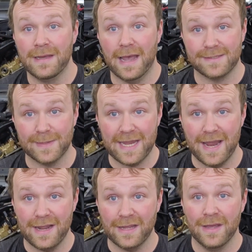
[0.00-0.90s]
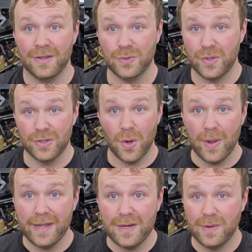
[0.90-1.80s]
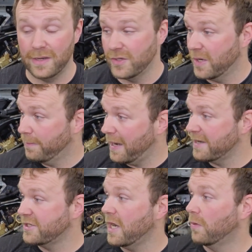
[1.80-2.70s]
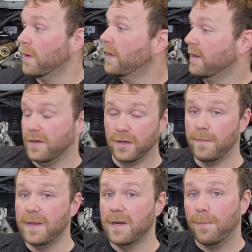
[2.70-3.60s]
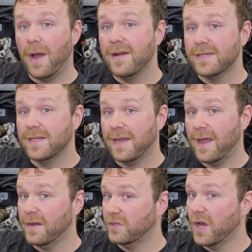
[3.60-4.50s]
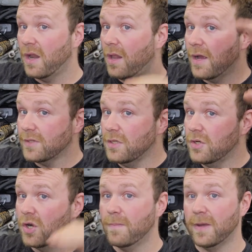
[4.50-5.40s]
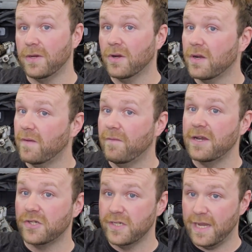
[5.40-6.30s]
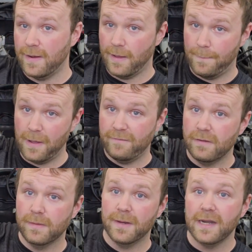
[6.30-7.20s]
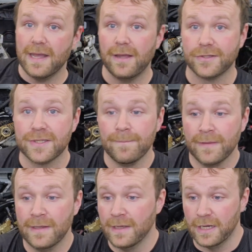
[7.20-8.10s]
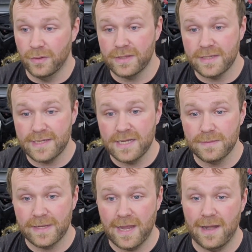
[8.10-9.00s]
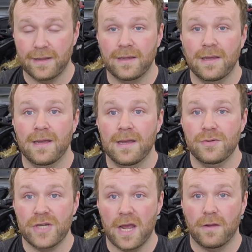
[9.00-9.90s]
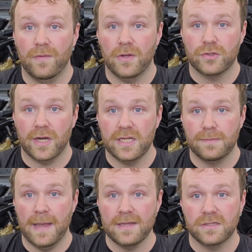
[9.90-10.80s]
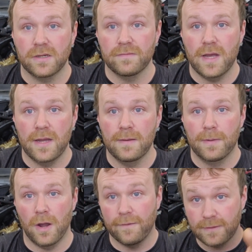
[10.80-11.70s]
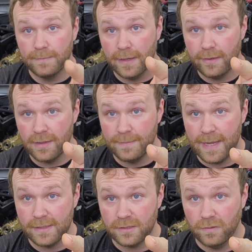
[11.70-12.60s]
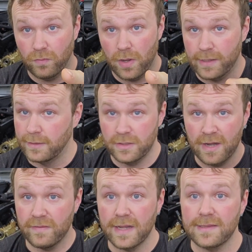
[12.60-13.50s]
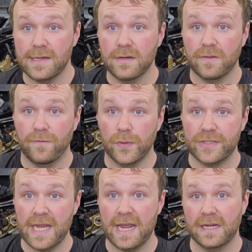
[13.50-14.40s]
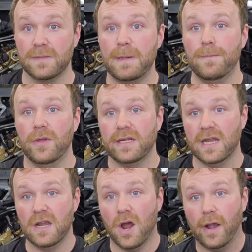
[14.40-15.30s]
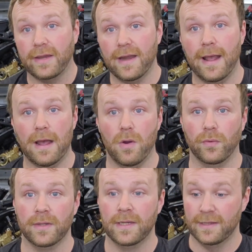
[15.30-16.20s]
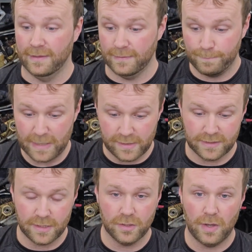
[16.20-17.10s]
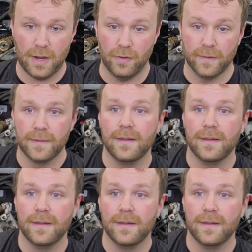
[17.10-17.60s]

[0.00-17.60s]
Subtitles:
As a mechanic, you can go anywhere. You can branch out. You're going to be an apprentice again, and you got a lot to learn, but you're going to eventually get above everybody else. You know what they say as a mechanic? Jack of all trades, master of none, but often better than the master of one. You never get to hear the full saying because people like to knock you down, beat you to the ground.